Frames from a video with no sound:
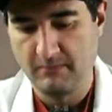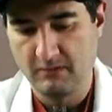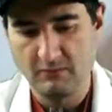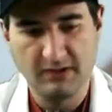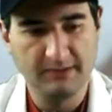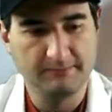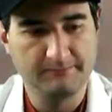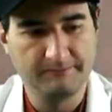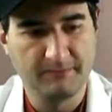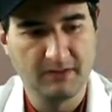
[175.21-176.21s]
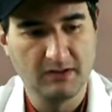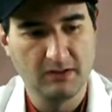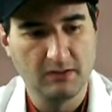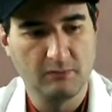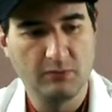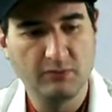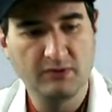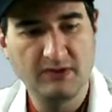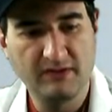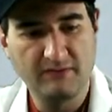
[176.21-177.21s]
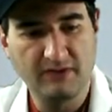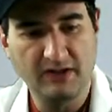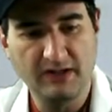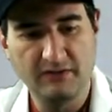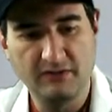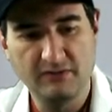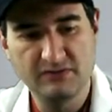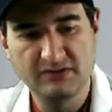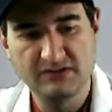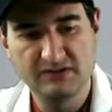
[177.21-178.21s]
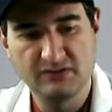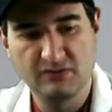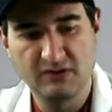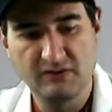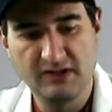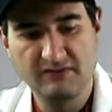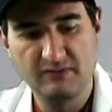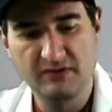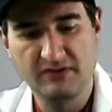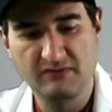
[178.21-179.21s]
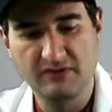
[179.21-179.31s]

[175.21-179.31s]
right but we don't have a lot of those, so they would have to be different